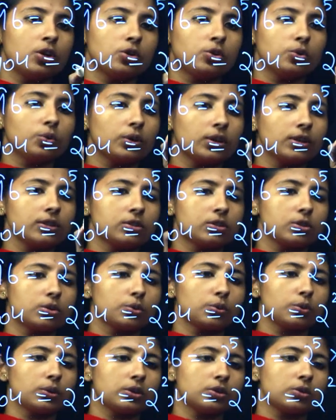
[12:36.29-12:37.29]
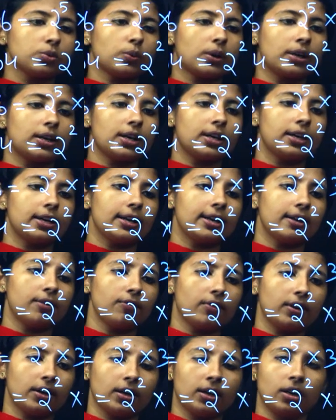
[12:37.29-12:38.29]
2 raised to 2 into
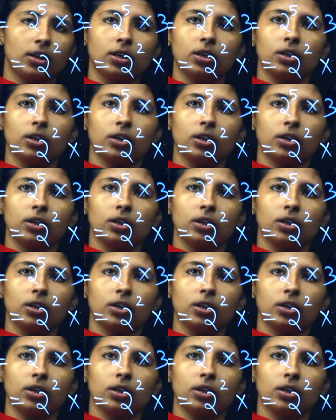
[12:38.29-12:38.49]
101.